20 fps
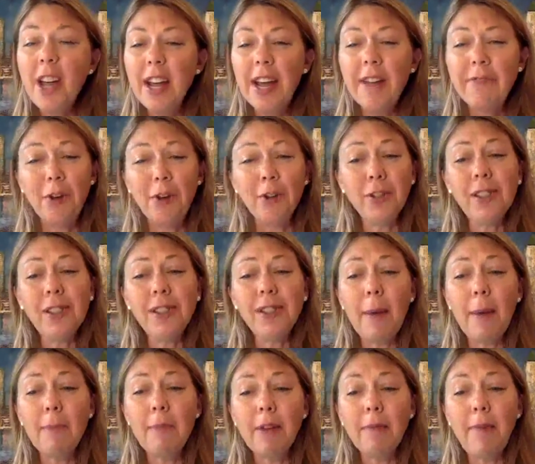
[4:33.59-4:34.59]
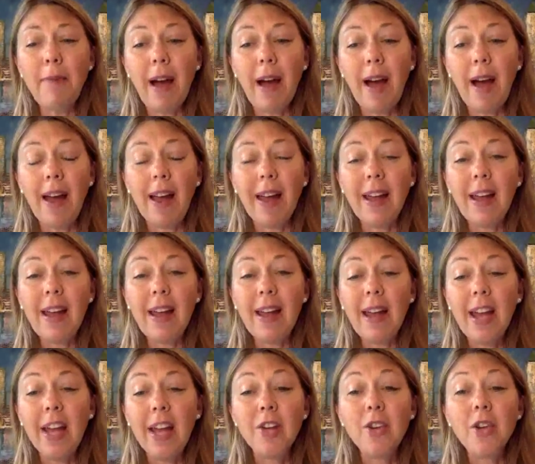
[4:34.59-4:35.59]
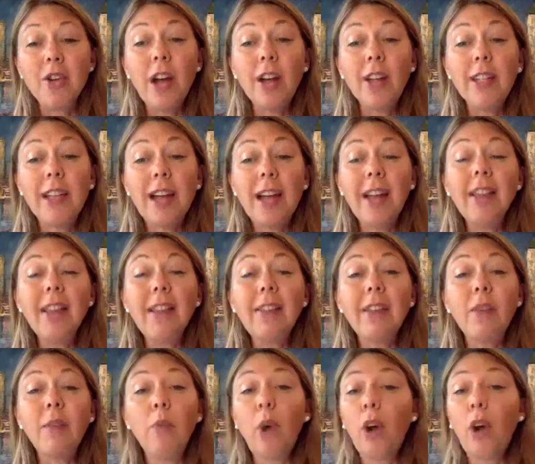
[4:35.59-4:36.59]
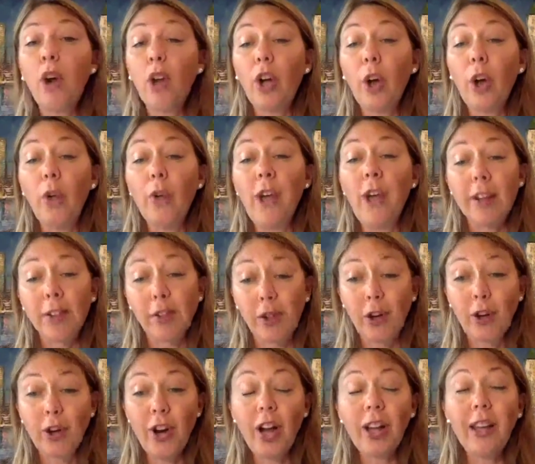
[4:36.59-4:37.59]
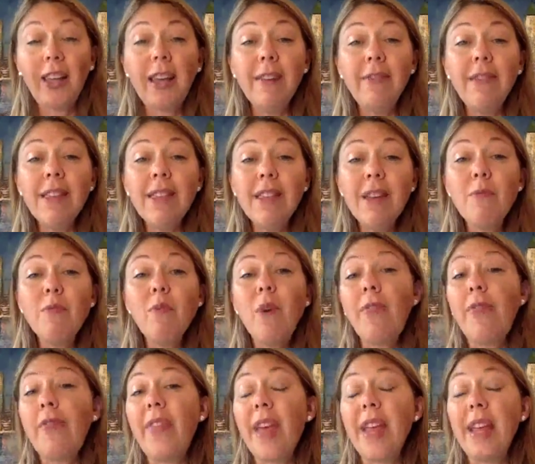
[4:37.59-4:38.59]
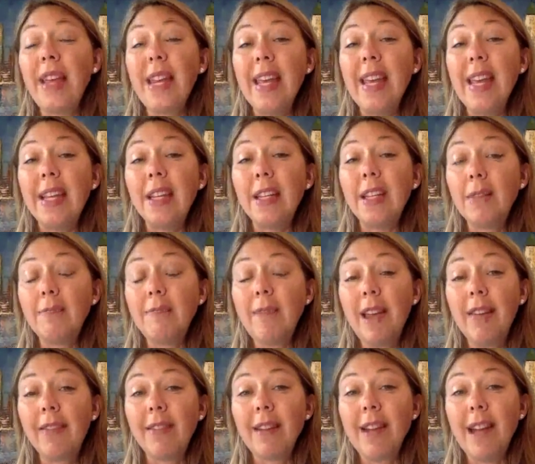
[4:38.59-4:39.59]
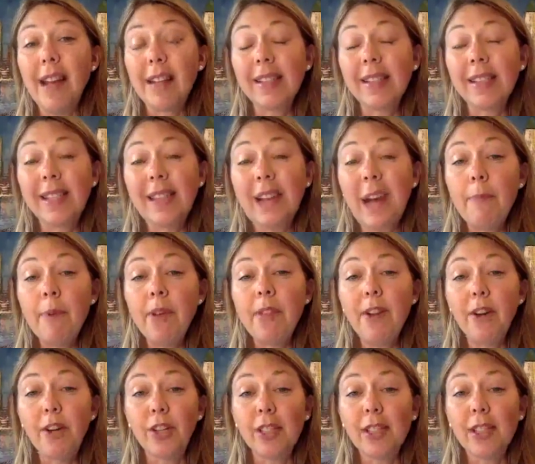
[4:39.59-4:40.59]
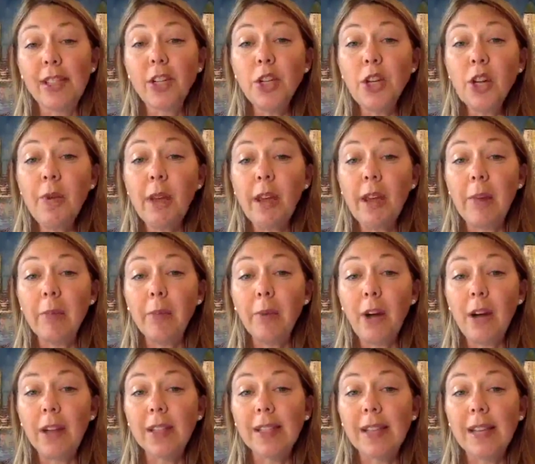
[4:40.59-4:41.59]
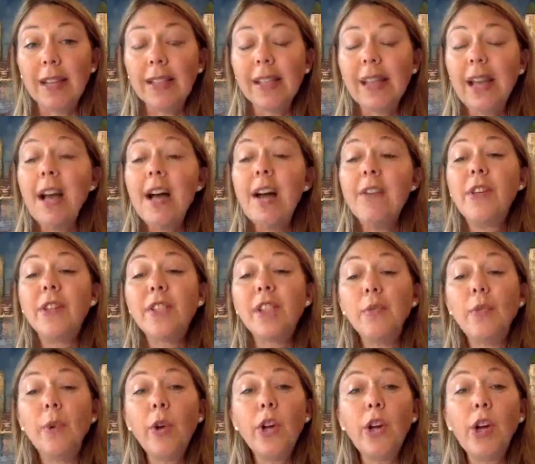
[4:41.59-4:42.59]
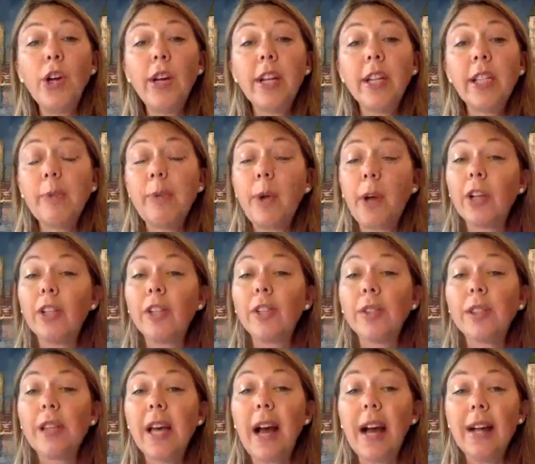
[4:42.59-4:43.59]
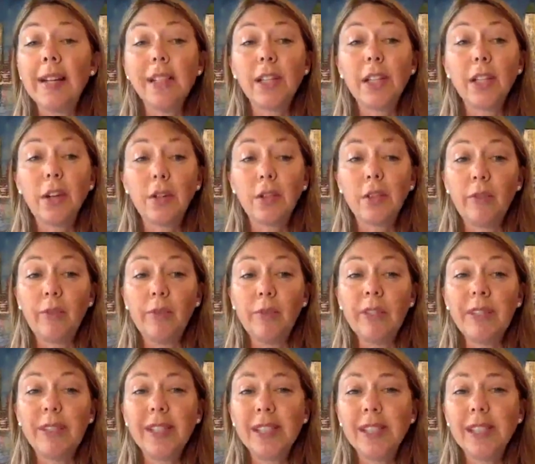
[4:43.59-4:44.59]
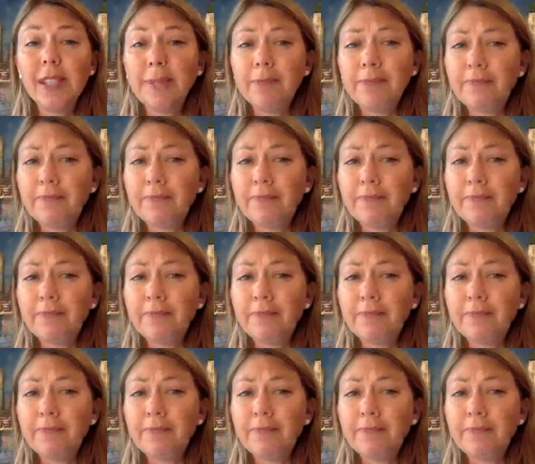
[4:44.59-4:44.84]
If they're just stopping by and you're not telling them where to go next, or you're not giving them what they need to make the next step in their decision-making process, this is where you're going to experience those highs and lows of business.